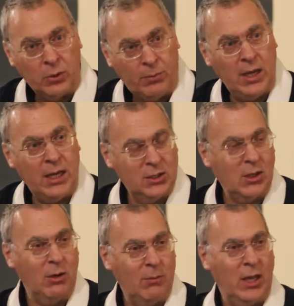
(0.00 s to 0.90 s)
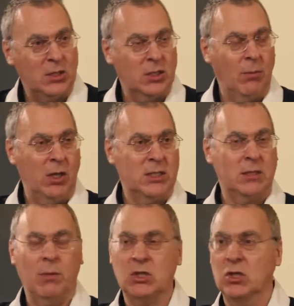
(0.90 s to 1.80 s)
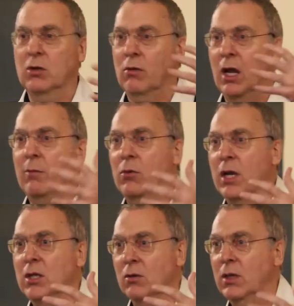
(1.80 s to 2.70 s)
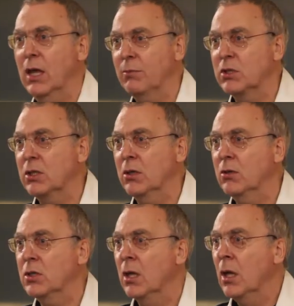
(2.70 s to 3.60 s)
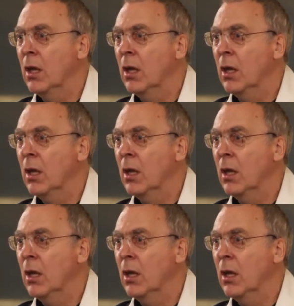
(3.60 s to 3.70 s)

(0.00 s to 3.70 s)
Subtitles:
prepared. Going back to my smash and grab raid on the absolute,